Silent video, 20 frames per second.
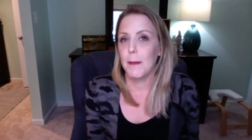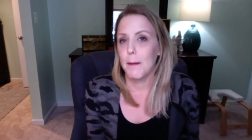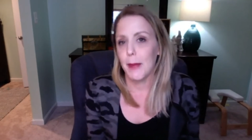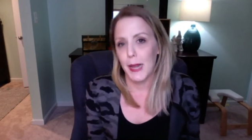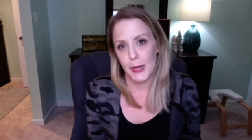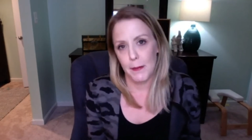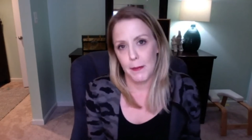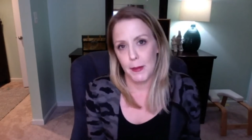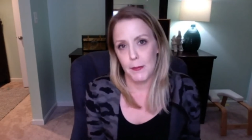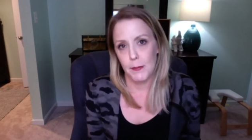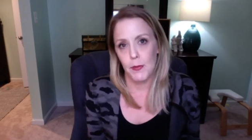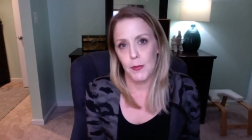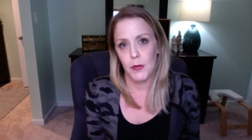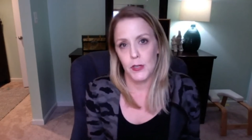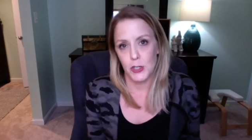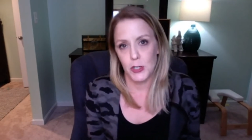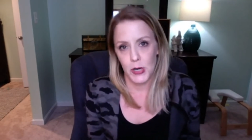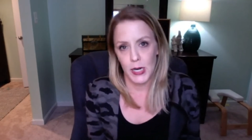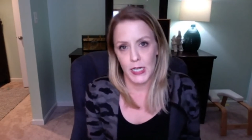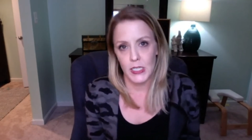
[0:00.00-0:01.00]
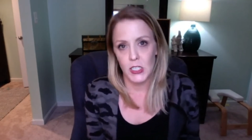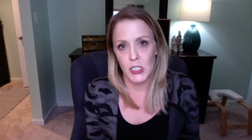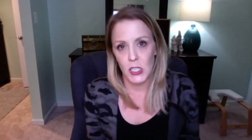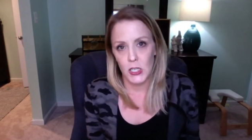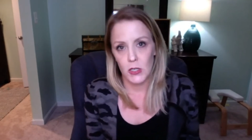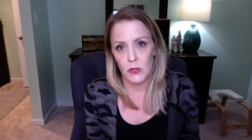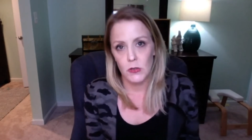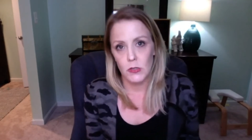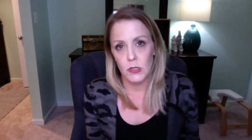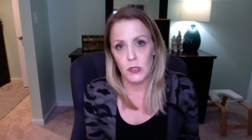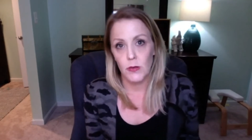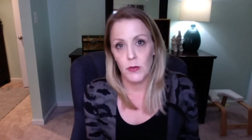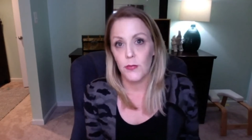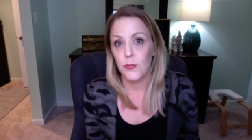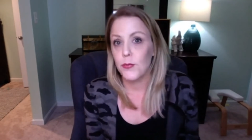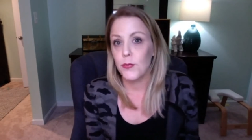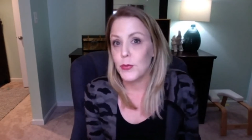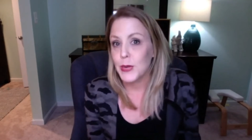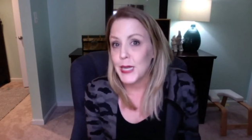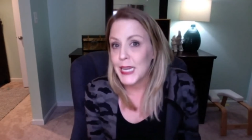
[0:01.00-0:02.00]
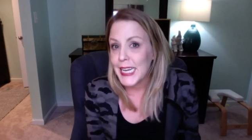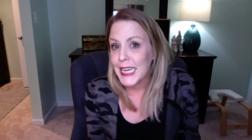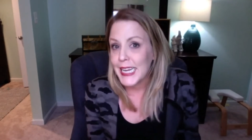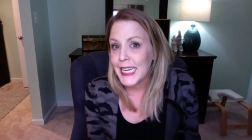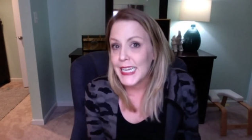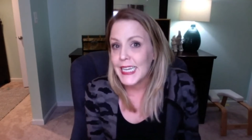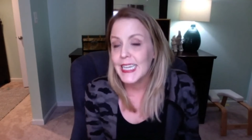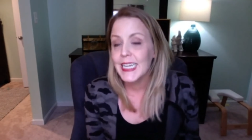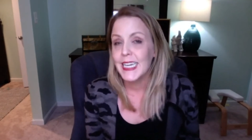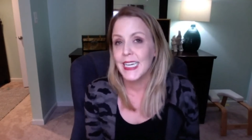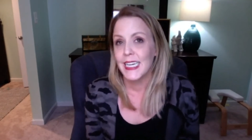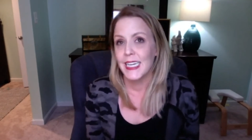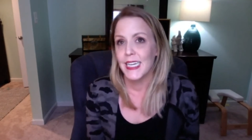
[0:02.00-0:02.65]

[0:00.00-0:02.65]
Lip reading: many people are trying to use free